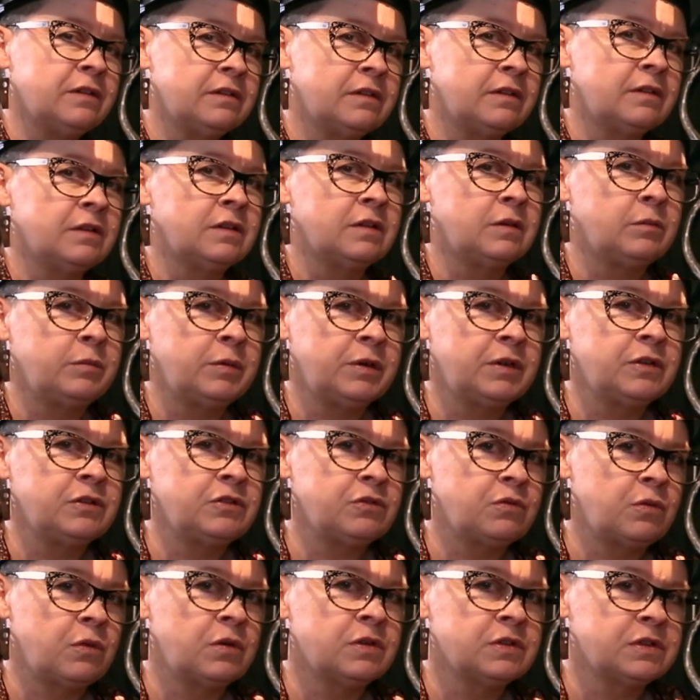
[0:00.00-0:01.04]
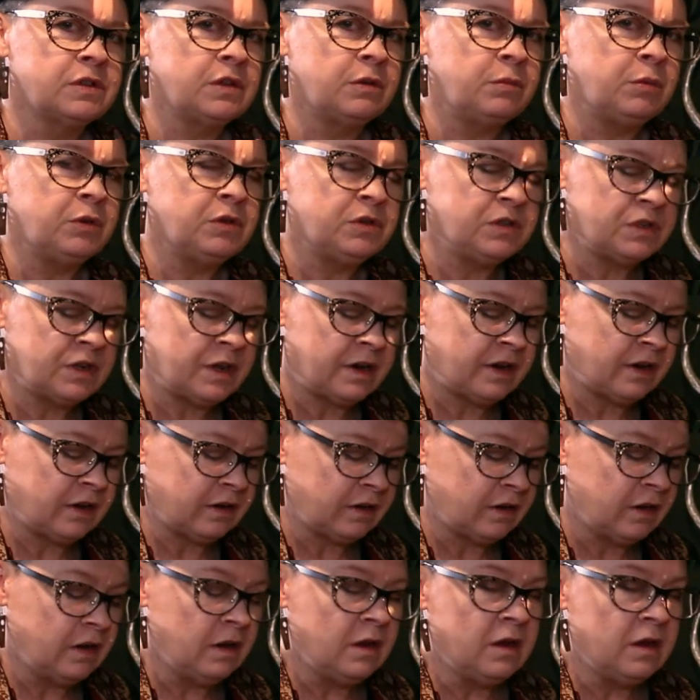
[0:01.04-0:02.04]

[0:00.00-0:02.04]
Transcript: a little bit towards the butane.